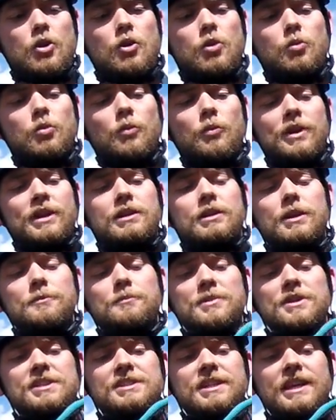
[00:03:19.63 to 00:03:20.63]
When we clip
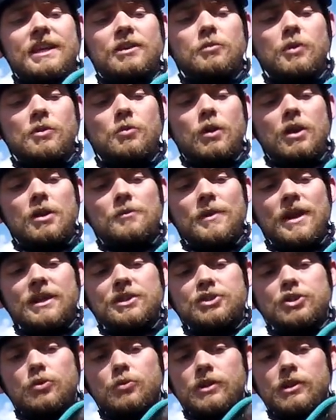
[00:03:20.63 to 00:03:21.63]
this in, we want to make
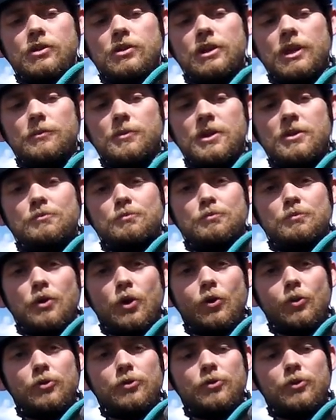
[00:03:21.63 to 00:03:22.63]
sure we are clipping
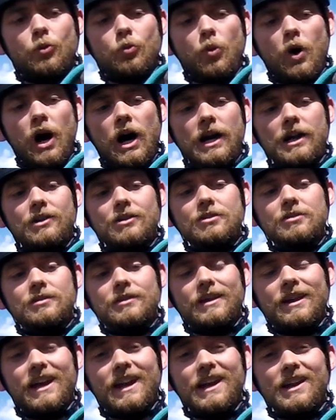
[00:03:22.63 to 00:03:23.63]
both the wire
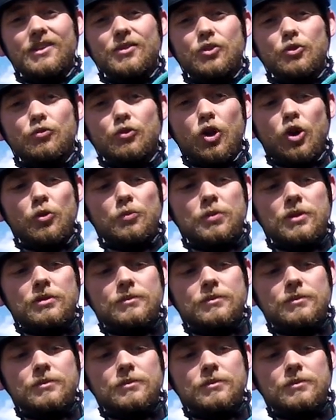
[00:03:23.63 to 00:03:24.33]
and the rope.